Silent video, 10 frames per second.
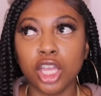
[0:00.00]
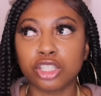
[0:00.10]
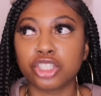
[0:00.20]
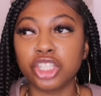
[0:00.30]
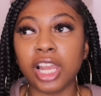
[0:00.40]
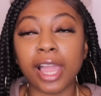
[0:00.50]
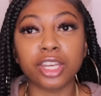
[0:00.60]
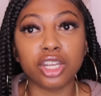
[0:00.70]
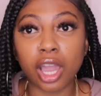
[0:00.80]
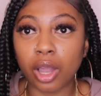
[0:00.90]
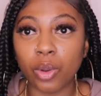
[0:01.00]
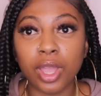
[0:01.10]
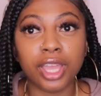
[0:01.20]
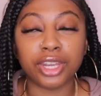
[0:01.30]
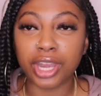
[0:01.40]
so she like, no,
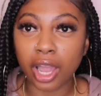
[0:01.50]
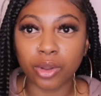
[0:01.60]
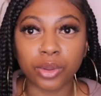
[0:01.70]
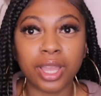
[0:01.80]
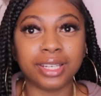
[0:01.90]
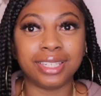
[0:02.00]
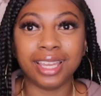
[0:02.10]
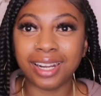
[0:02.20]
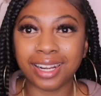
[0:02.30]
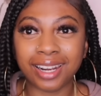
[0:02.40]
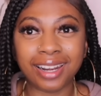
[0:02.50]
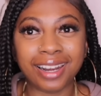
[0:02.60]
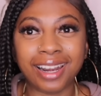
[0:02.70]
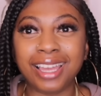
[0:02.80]
da-da-da-da-da,